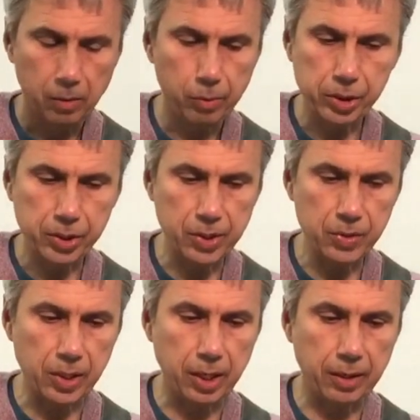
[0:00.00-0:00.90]
which
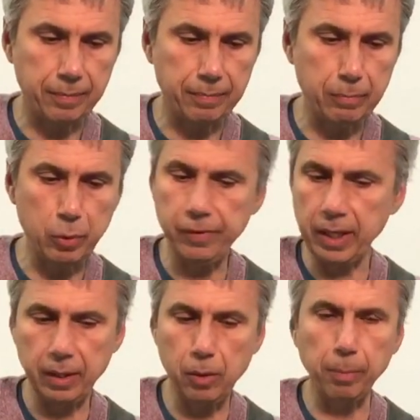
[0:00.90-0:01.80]
is
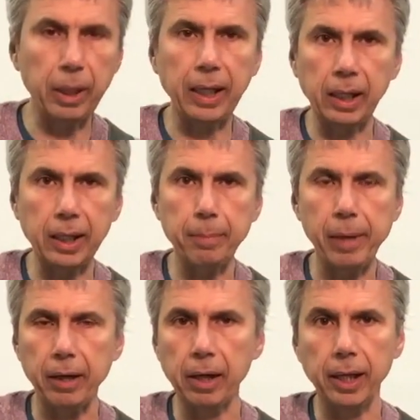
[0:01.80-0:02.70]
moving completely
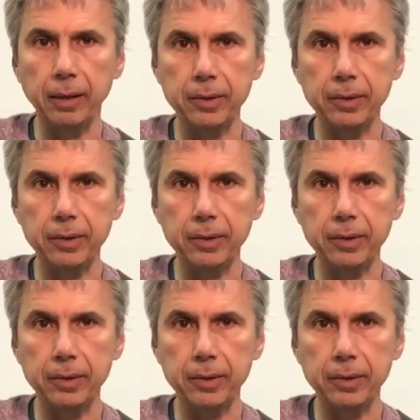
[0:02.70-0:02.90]
parallel.